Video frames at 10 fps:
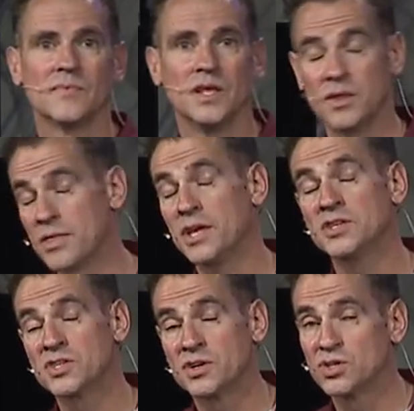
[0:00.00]
And the
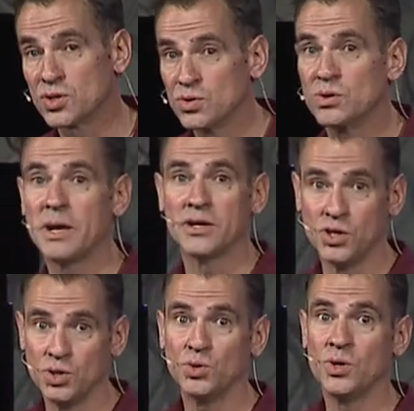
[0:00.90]
things that are true about
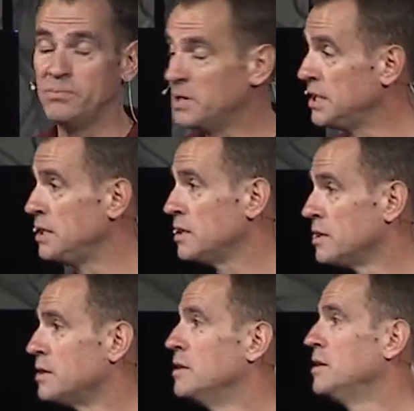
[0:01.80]
you and me,
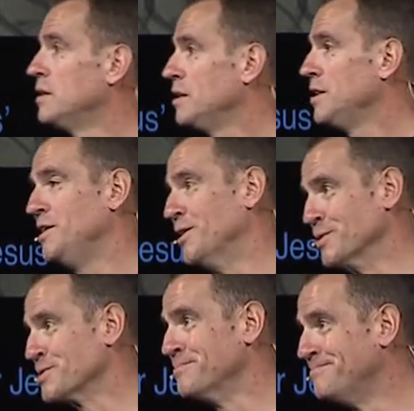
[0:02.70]
he
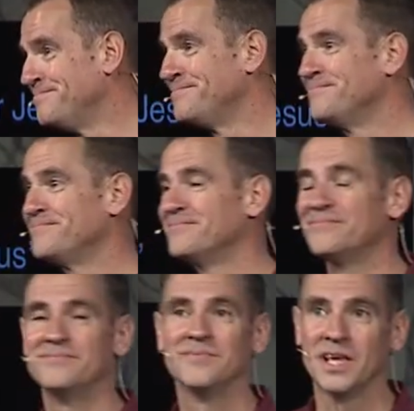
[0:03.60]
knows them,
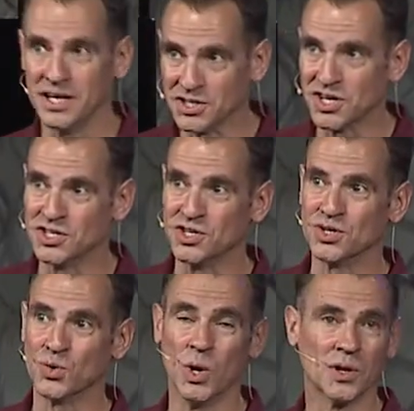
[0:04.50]
and he says that
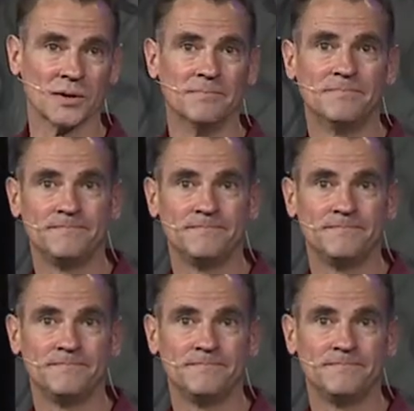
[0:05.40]
you're welcome.